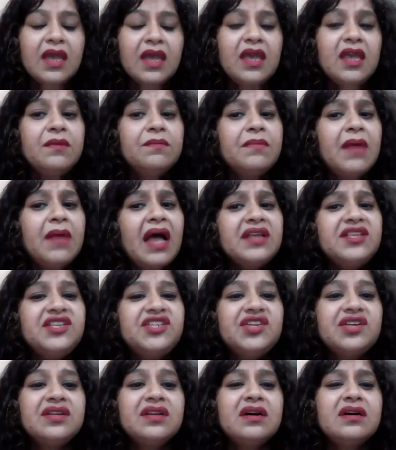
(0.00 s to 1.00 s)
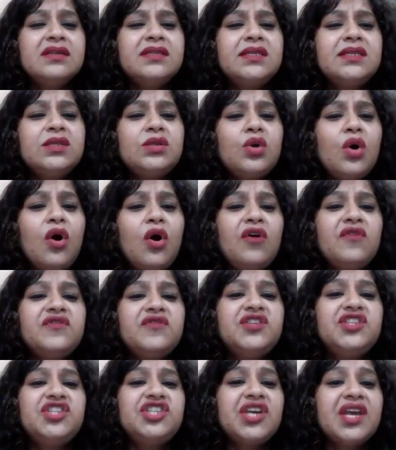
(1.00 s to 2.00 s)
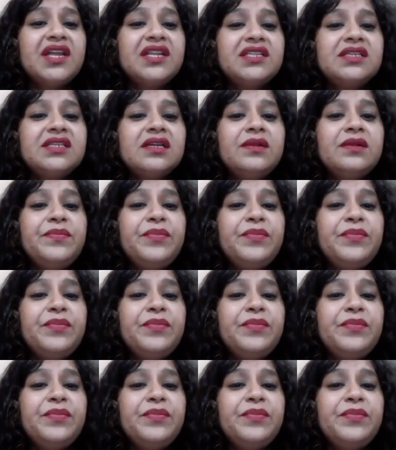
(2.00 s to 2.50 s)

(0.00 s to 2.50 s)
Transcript: Imagine a soft, gentle